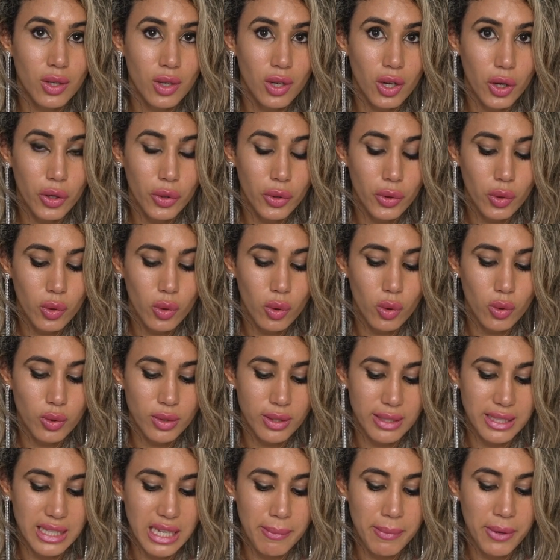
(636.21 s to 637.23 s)
local or
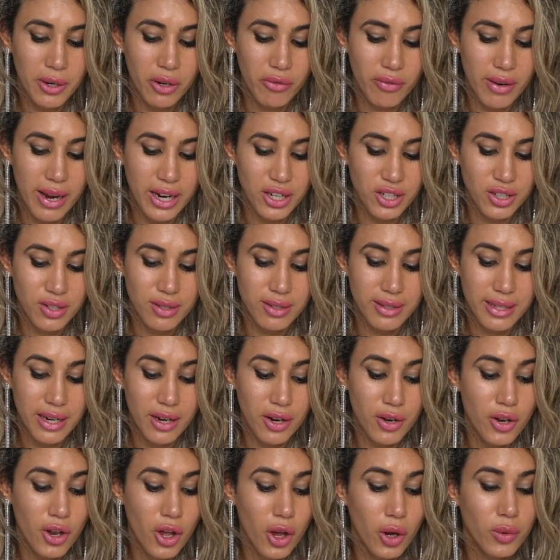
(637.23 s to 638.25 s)
systemic reactions that
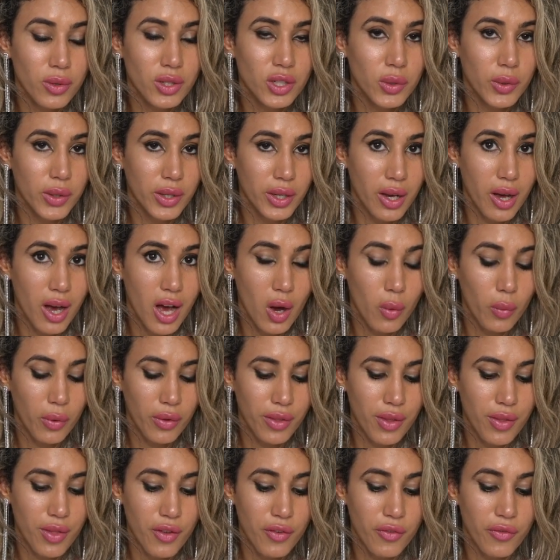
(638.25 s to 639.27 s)
are known to occur
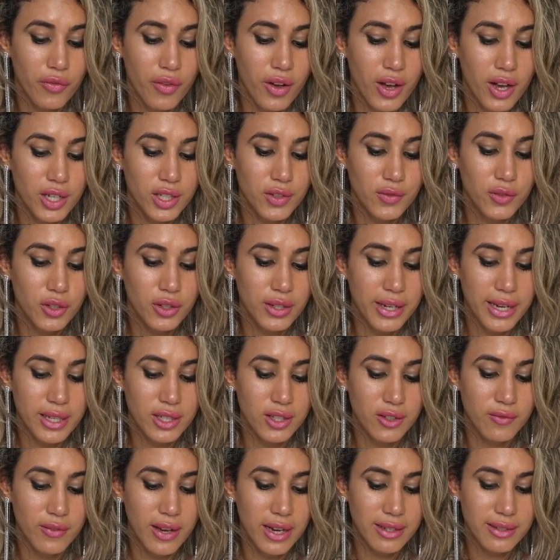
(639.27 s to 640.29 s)
within the first few days
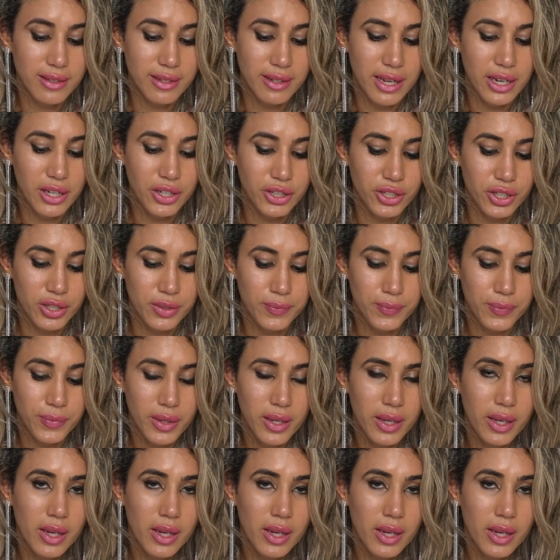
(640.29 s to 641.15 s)
of vaccination.